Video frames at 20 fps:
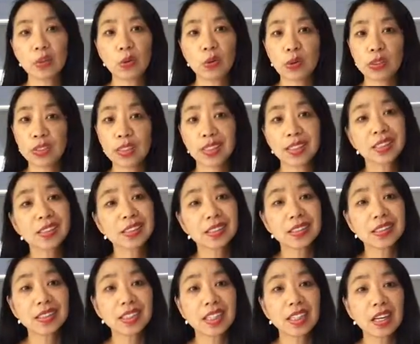or
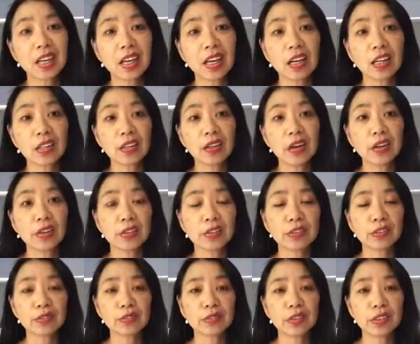stickers that are
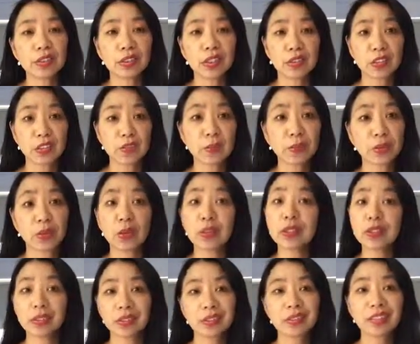on things that you
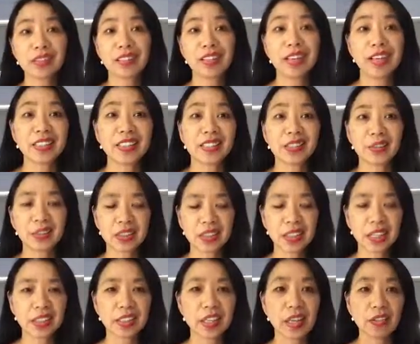bought and you want
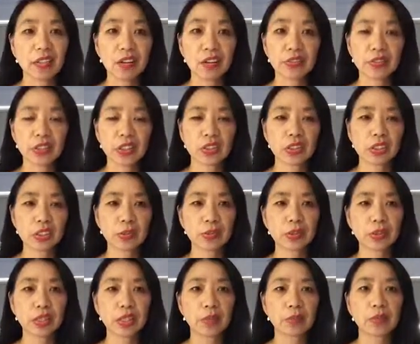to take that off, so just
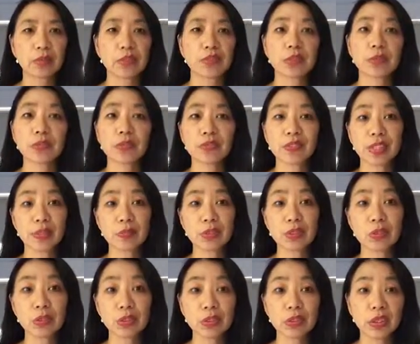put a couple of drops of
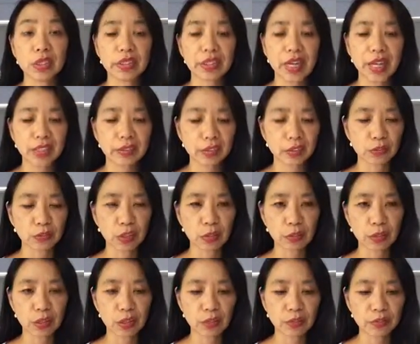lemon oil on that and
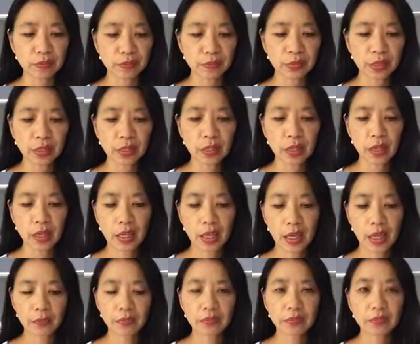rub it
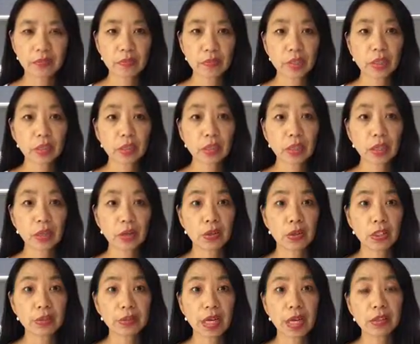on. So
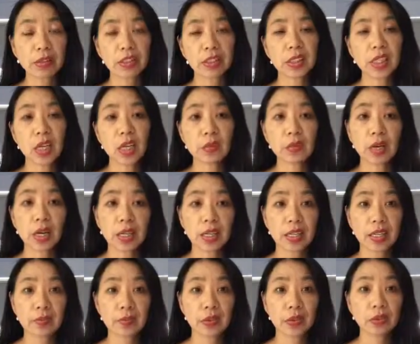in our
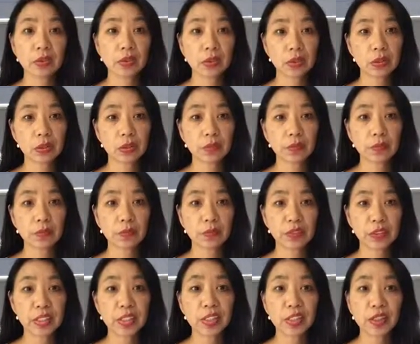DIY lemon oil
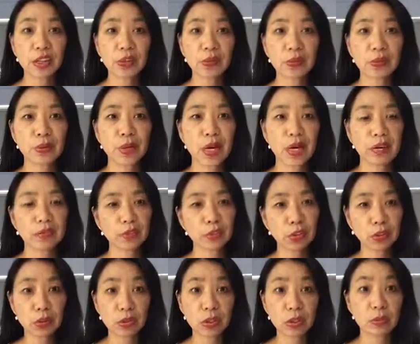video, I'll
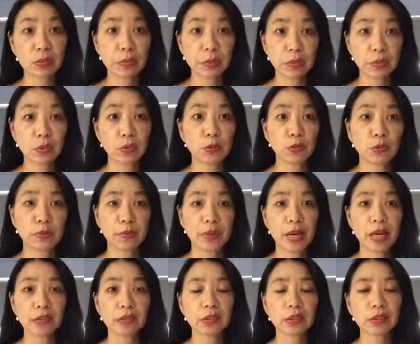talk a little bit more
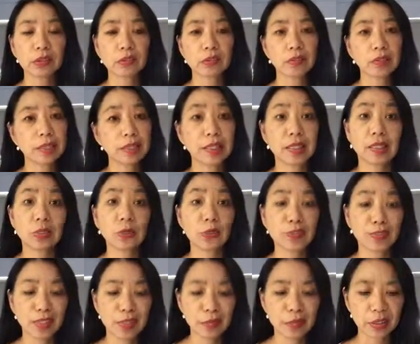about cleaning
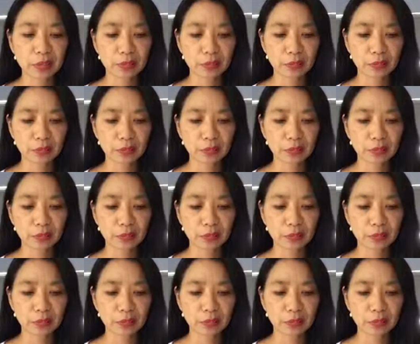with lemon.